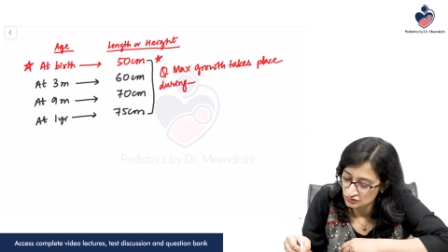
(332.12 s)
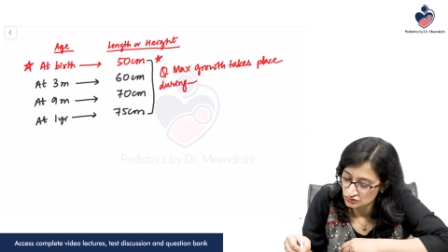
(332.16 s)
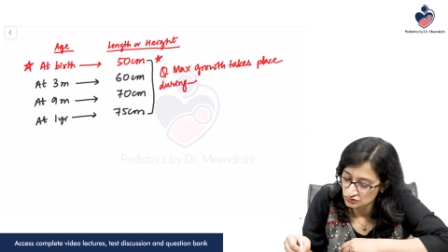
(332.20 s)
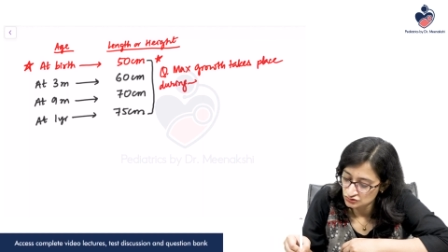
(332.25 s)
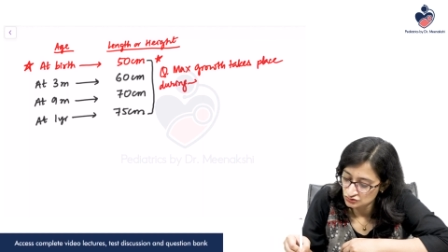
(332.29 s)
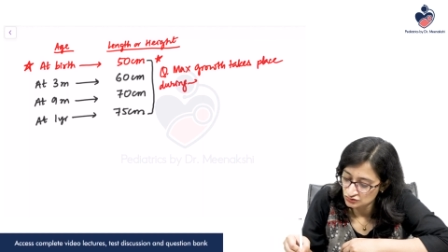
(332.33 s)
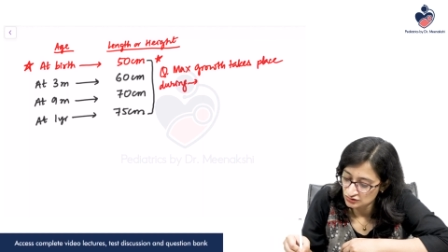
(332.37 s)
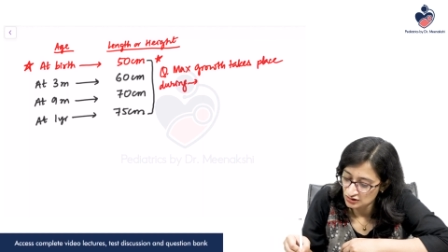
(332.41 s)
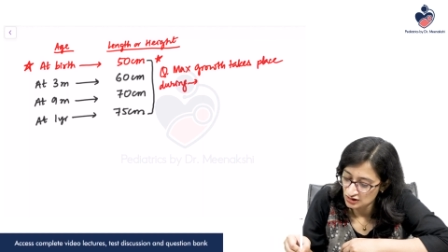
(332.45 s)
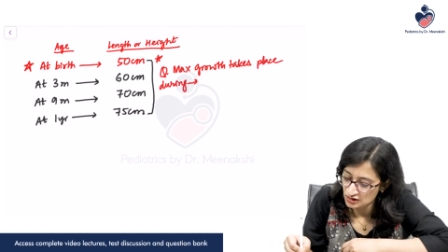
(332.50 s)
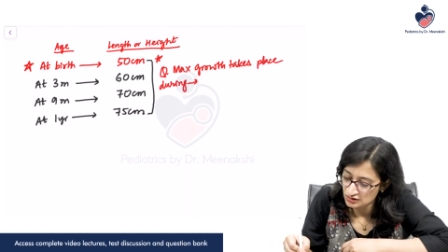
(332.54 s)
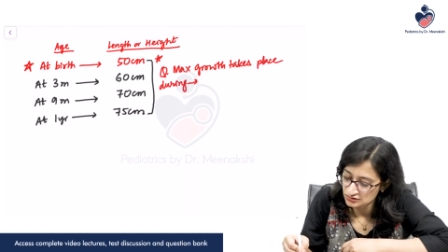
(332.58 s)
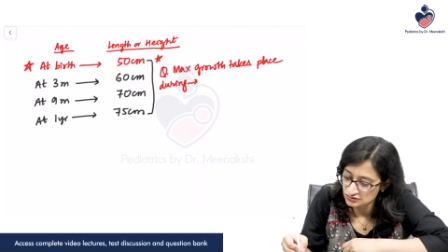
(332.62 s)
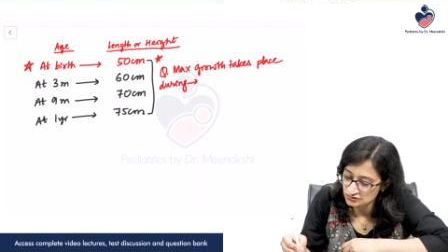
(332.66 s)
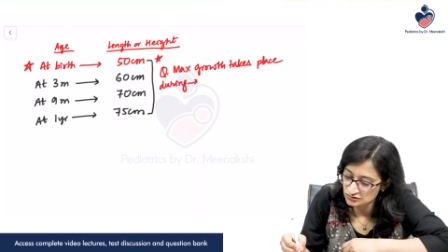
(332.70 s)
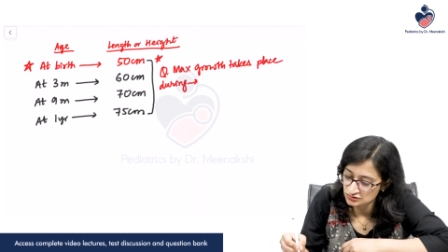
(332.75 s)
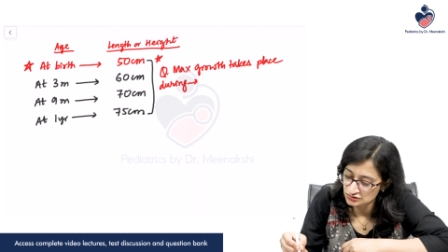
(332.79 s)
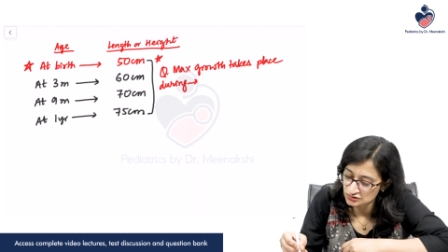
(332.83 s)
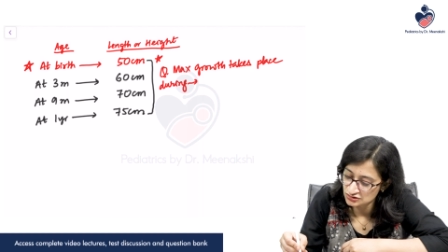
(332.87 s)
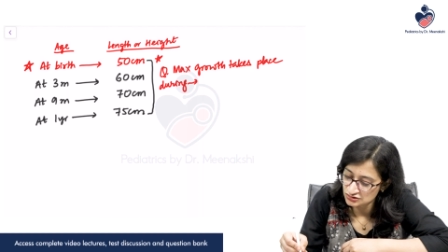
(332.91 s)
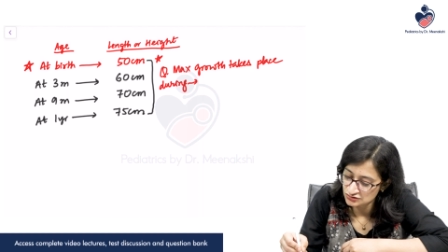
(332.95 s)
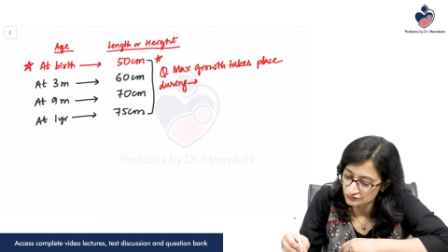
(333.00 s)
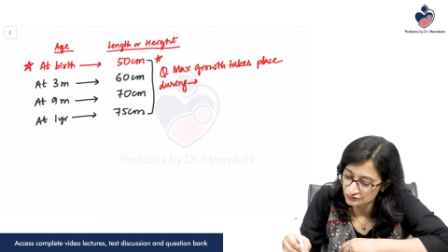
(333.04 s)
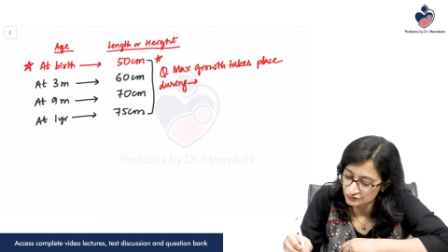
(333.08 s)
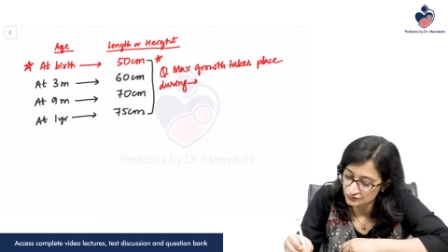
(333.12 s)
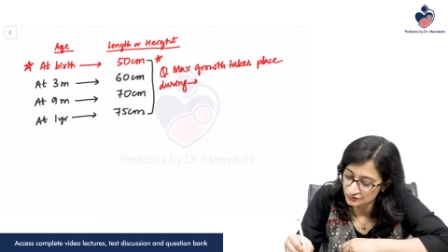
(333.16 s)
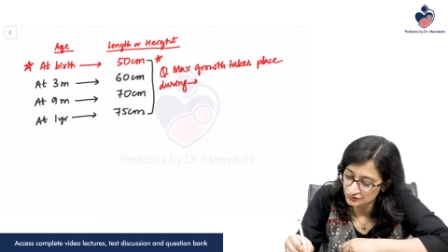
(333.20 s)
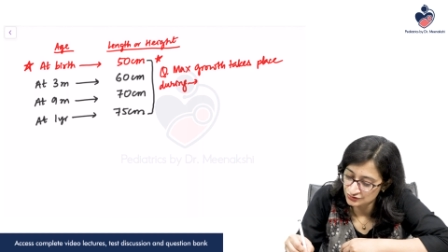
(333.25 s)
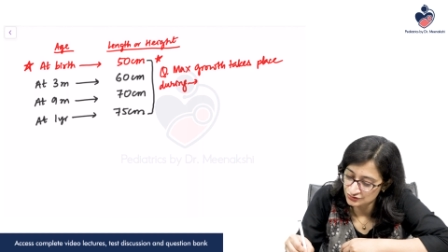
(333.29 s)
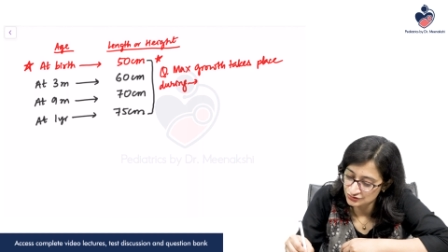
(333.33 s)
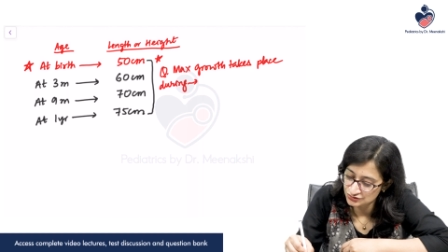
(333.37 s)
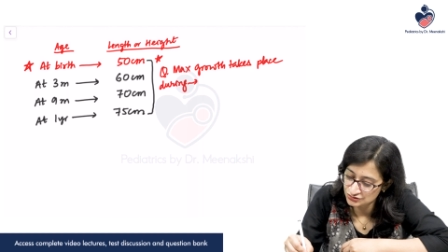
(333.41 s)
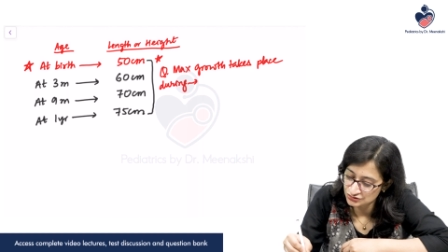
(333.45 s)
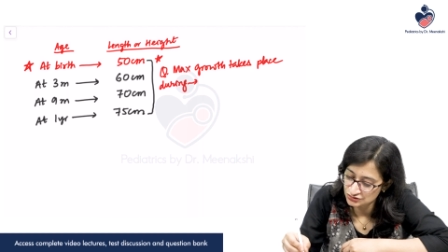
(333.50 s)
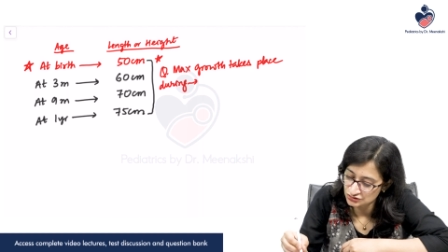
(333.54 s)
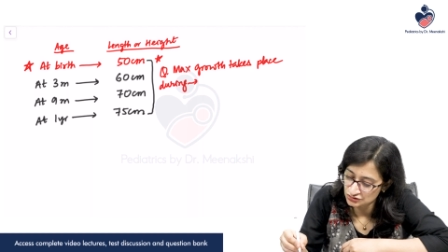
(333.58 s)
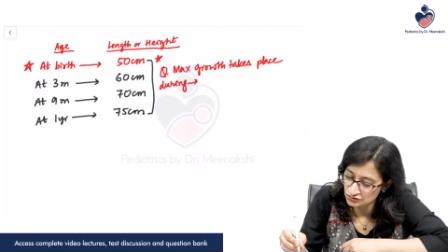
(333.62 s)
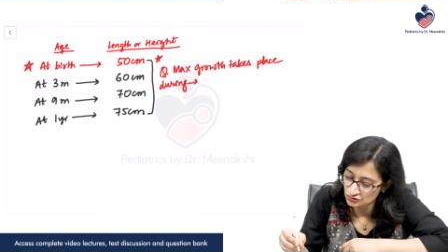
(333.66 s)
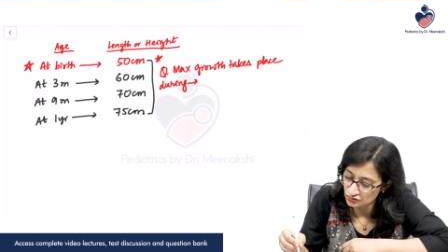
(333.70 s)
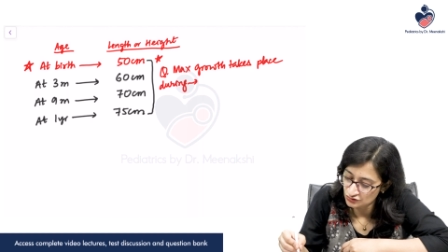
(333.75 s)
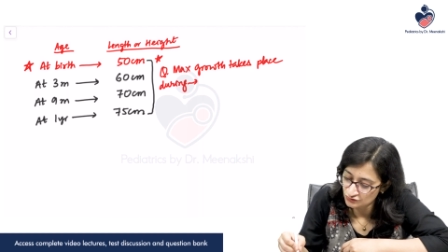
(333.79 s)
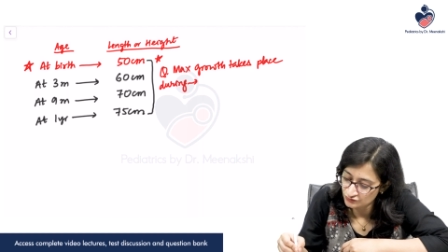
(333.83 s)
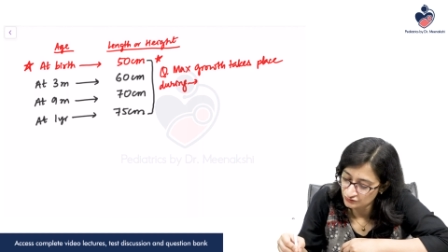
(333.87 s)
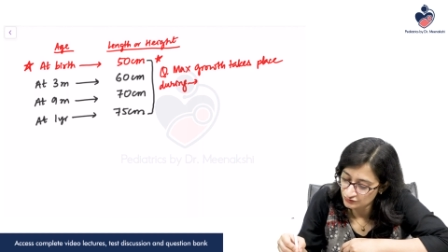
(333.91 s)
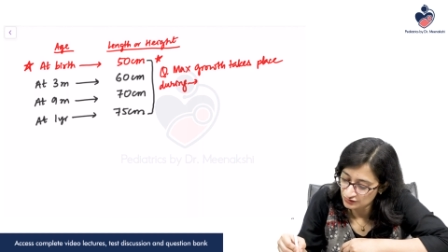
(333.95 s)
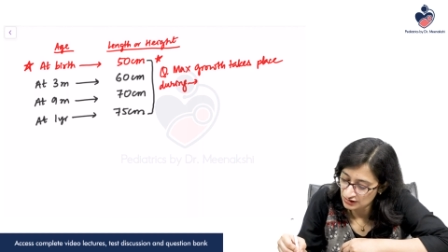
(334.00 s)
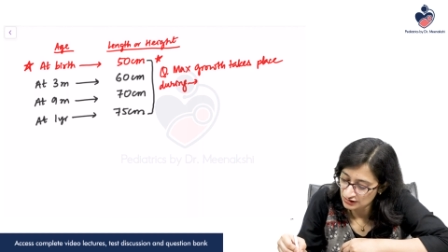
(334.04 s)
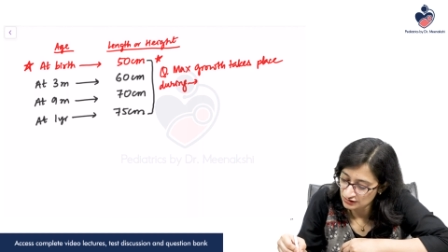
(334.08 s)
so the answer is first year
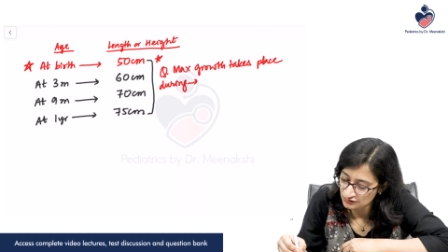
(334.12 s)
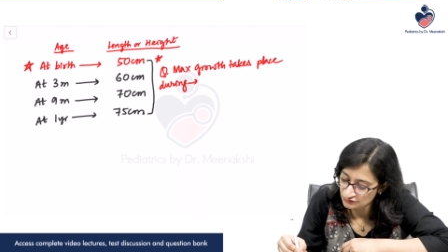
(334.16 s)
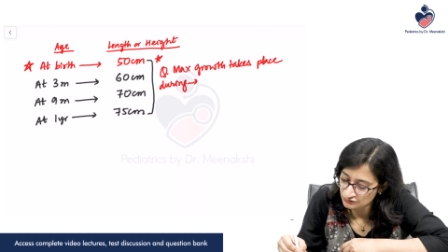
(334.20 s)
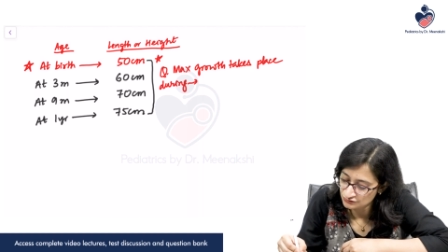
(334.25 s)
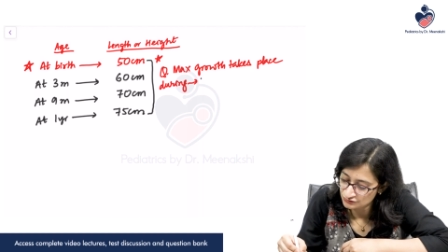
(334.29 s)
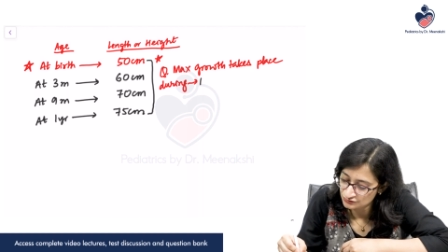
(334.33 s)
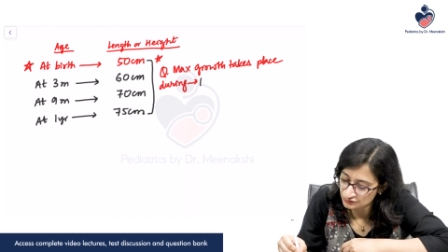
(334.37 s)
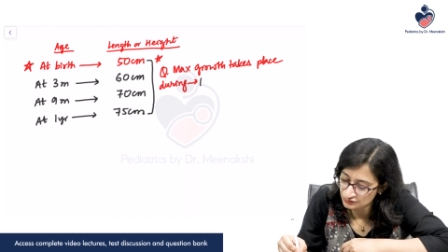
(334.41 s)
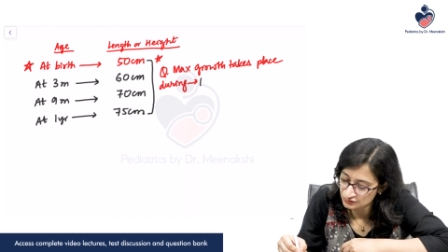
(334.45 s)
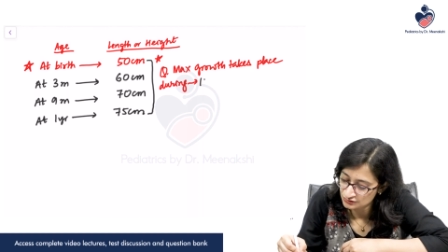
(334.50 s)
of life